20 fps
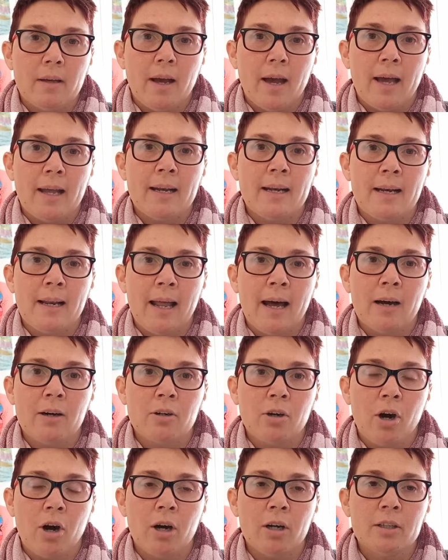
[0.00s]
and allow
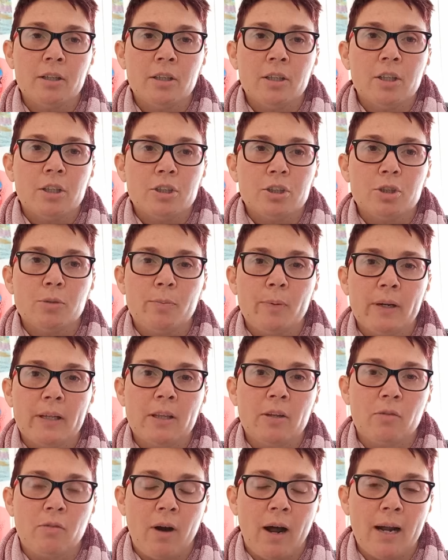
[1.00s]
God to bring
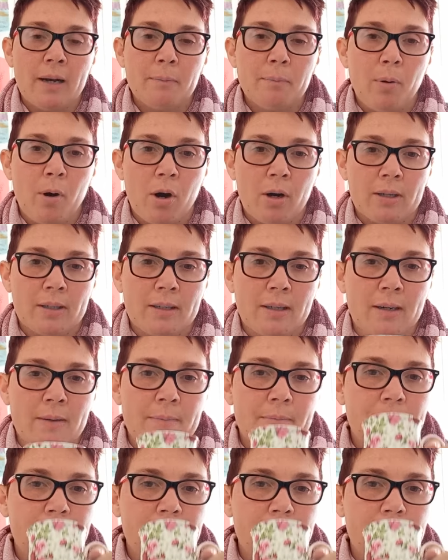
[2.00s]
the right partner.